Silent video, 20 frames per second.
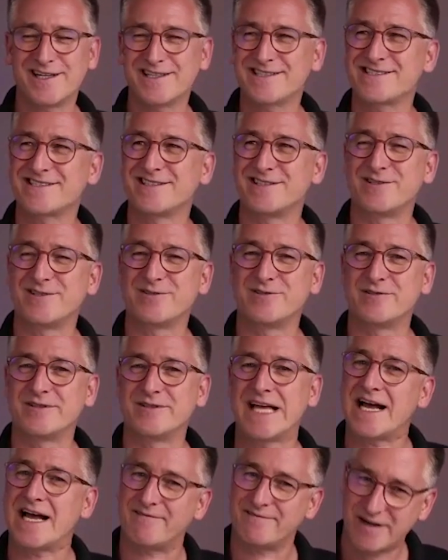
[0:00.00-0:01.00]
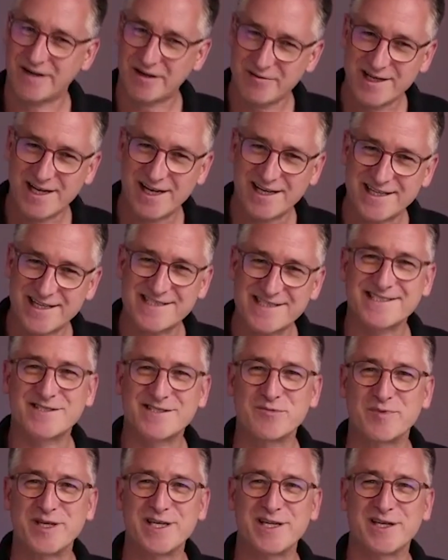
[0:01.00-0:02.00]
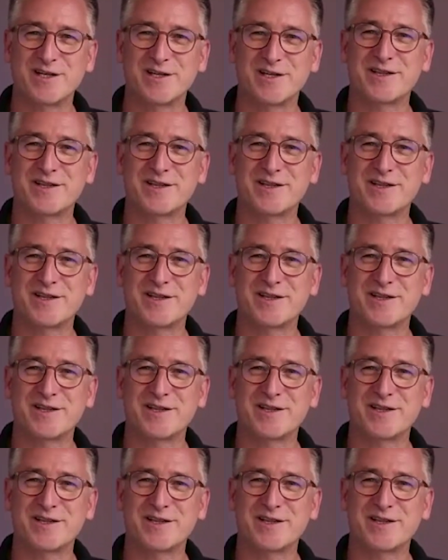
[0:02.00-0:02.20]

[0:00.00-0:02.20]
So yeah, very nice to be here.